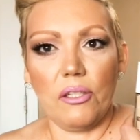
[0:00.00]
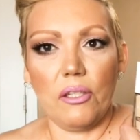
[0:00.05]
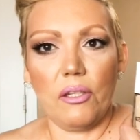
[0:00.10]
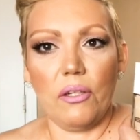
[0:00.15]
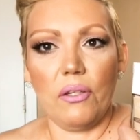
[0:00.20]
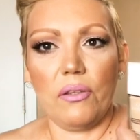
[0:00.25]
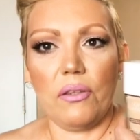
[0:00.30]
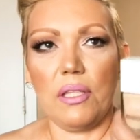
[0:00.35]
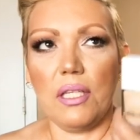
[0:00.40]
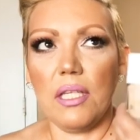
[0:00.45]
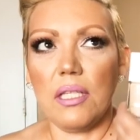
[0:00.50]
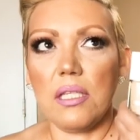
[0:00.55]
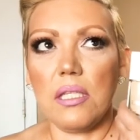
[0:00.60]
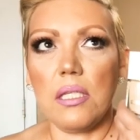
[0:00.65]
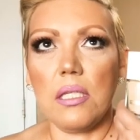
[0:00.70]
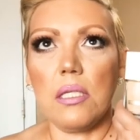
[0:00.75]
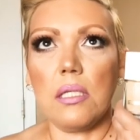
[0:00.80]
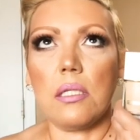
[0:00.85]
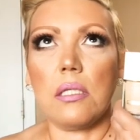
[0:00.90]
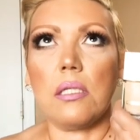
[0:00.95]
girl. This
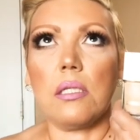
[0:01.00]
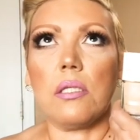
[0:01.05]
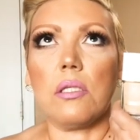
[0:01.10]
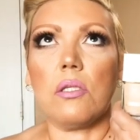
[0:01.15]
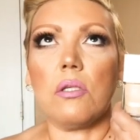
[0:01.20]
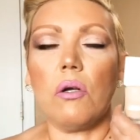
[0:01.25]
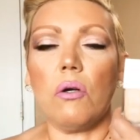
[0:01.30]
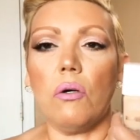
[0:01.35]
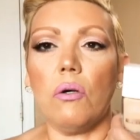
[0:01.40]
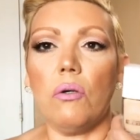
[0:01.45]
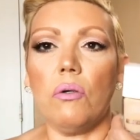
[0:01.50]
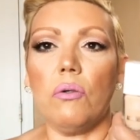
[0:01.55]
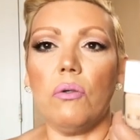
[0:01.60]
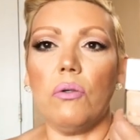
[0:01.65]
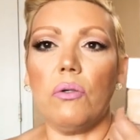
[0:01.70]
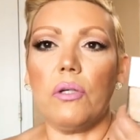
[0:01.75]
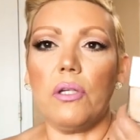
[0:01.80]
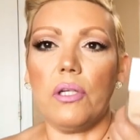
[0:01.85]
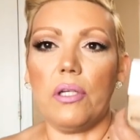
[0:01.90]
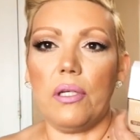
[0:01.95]
is
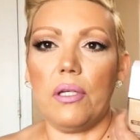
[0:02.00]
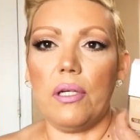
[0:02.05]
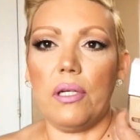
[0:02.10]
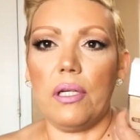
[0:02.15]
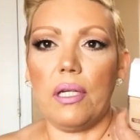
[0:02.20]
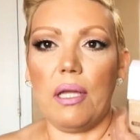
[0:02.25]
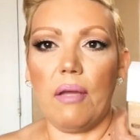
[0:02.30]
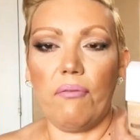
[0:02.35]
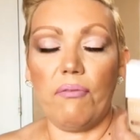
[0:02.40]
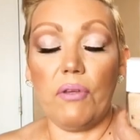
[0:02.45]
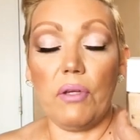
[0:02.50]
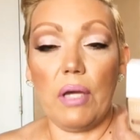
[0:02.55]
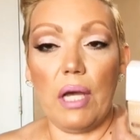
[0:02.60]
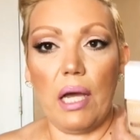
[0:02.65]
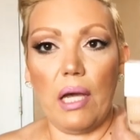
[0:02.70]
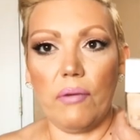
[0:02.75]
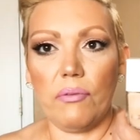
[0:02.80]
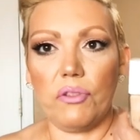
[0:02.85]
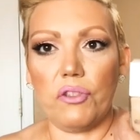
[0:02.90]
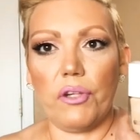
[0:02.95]
so good if you
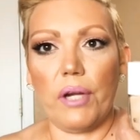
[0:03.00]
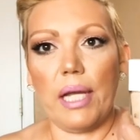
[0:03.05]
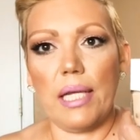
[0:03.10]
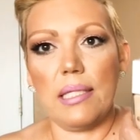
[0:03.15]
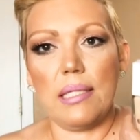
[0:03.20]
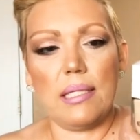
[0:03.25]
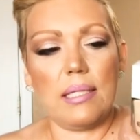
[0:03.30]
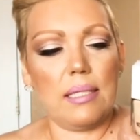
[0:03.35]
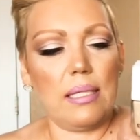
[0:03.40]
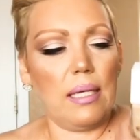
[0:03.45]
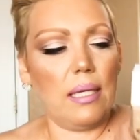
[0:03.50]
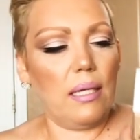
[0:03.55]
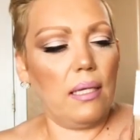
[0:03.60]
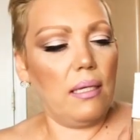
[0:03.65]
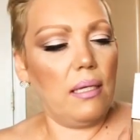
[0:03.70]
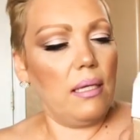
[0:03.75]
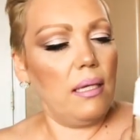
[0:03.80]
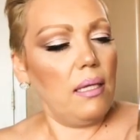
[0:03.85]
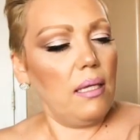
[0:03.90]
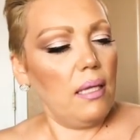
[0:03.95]
have dry
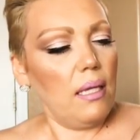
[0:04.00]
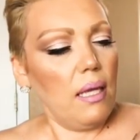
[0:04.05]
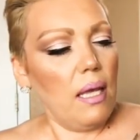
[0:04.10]
skin,